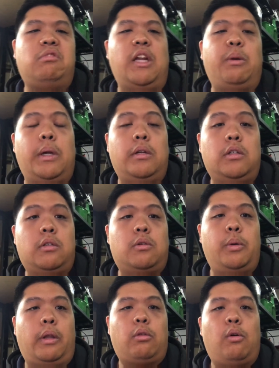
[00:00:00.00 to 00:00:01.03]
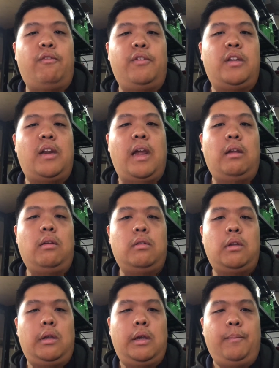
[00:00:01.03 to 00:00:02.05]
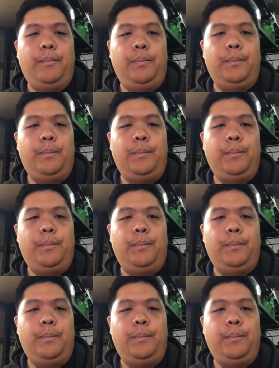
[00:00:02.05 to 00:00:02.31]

Anyway, just quick thought for today. So yeah,